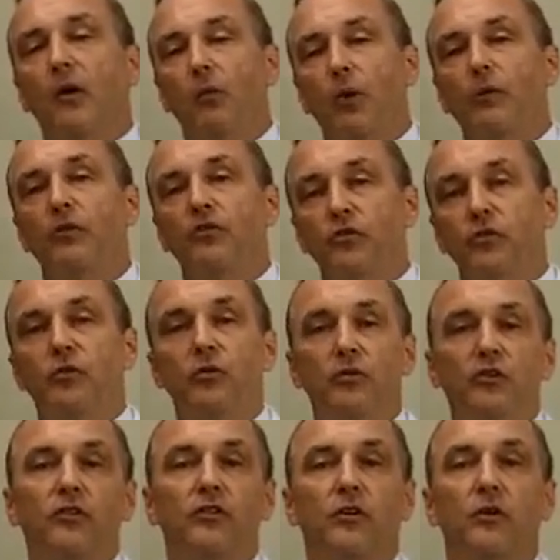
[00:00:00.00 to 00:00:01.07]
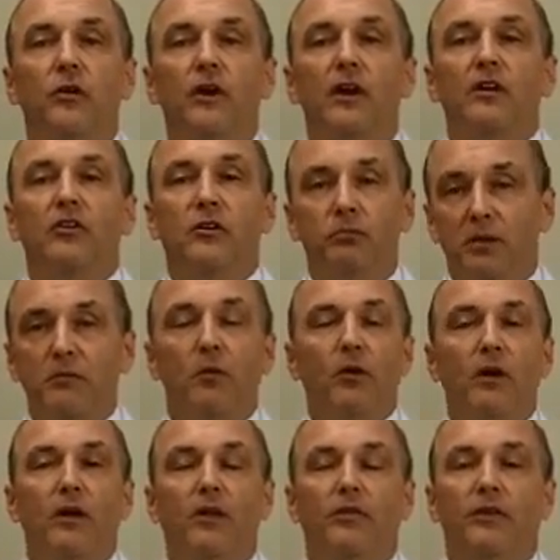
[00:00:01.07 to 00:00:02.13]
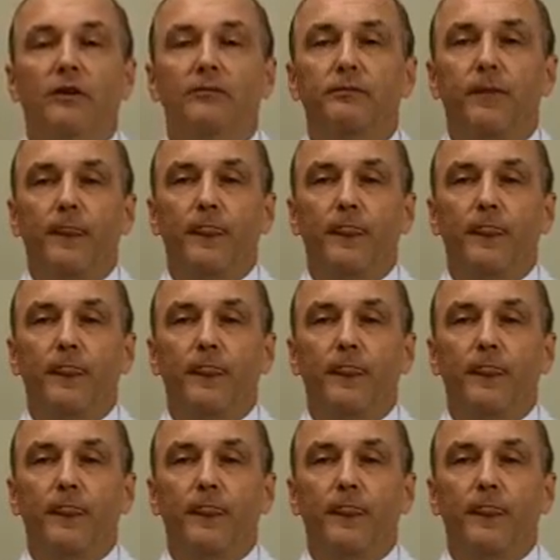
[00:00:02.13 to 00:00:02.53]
what would you do this year to be more healthy?